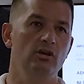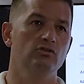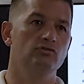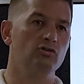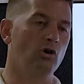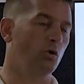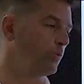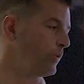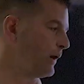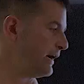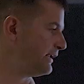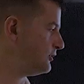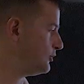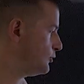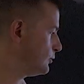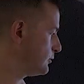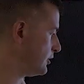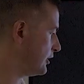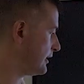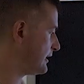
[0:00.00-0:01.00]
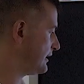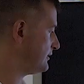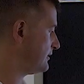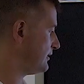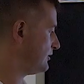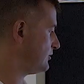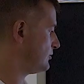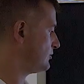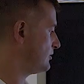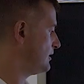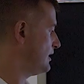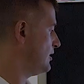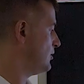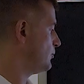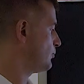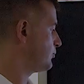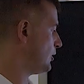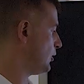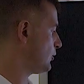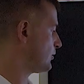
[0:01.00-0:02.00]
So when you look at this
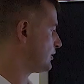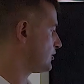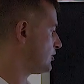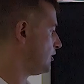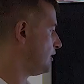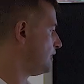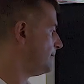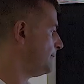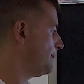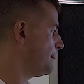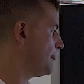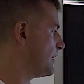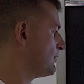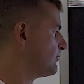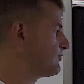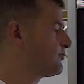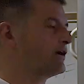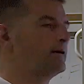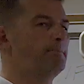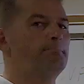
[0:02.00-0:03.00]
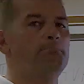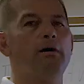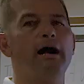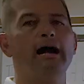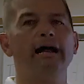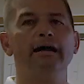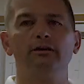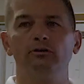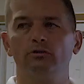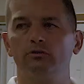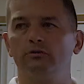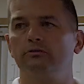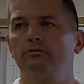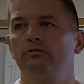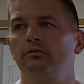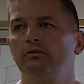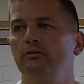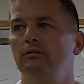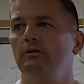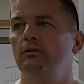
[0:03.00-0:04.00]
protocol, for a mild